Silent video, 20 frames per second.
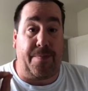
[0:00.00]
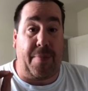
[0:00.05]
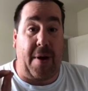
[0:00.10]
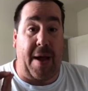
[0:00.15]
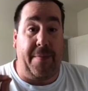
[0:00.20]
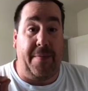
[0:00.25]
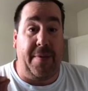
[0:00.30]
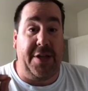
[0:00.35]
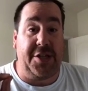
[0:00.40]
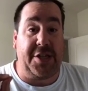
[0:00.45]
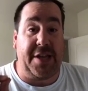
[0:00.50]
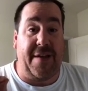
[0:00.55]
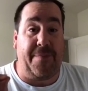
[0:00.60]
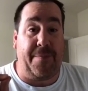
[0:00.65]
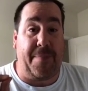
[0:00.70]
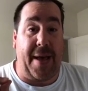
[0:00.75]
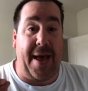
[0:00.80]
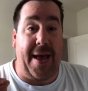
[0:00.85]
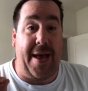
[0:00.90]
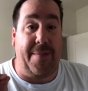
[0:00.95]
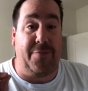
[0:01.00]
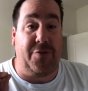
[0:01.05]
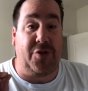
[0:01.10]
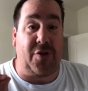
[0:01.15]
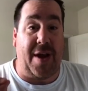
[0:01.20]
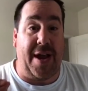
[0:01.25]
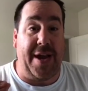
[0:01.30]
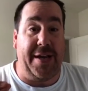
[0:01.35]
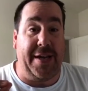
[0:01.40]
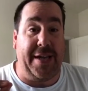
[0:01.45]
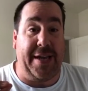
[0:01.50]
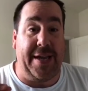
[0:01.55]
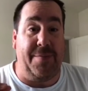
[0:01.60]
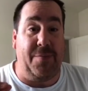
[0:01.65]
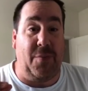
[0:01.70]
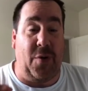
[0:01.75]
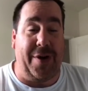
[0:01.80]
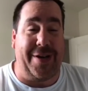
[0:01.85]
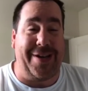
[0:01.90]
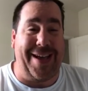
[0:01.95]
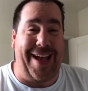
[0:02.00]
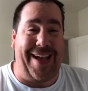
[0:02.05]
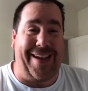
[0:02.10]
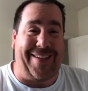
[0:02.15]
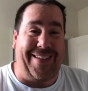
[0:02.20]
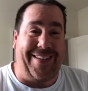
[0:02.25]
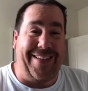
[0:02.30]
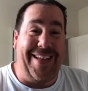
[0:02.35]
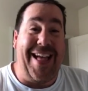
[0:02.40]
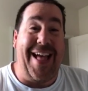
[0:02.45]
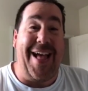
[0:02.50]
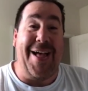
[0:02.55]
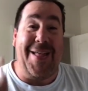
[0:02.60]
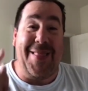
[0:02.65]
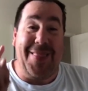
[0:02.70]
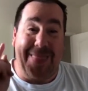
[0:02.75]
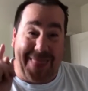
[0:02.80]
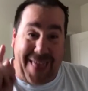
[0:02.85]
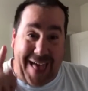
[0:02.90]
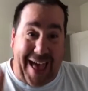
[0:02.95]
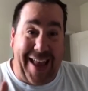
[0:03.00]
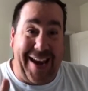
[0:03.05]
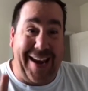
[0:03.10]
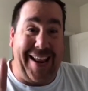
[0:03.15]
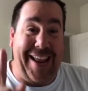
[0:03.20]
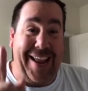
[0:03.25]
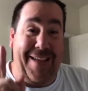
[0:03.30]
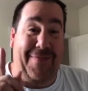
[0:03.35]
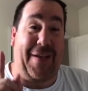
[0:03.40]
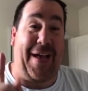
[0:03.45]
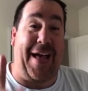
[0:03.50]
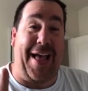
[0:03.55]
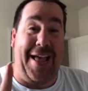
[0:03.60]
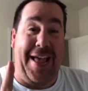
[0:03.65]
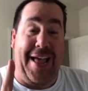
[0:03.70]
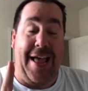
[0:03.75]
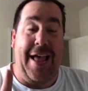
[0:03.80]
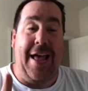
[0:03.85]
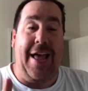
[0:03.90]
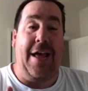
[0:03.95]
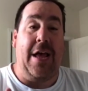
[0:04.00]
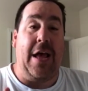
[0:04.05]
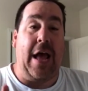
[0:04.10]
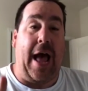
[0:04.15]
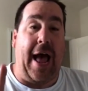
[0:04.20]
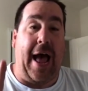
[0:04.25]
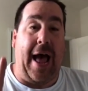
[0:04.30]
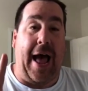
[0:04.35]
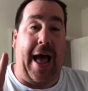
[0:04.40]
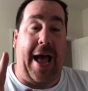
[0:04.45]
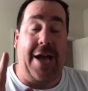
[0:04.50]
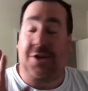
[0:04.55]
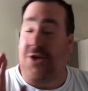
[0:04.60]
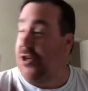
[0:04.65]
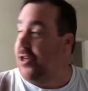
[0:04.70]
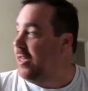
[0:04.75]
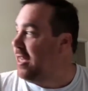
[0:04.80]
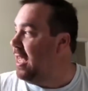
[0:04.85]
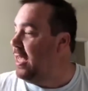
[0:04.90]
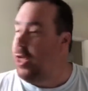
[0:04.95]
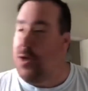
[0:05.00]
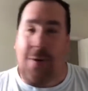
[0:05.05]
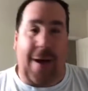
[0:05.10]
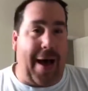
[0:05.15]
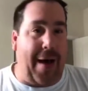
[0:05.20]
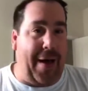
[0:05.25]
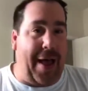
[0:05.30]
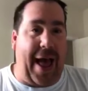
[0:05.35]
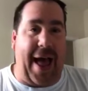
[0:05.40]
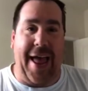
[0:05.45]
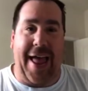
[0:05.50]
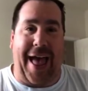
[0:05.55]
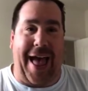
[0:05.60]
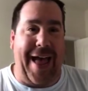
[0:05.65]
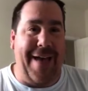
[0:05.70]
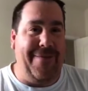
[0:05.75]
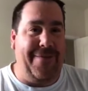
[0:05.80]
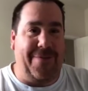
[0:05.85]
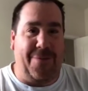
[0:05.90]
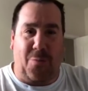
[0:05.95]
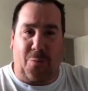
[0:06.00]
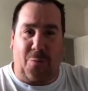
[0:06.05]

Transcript: Probably Chef Bob trying to get more tackle. That, if I should take you out. I, I've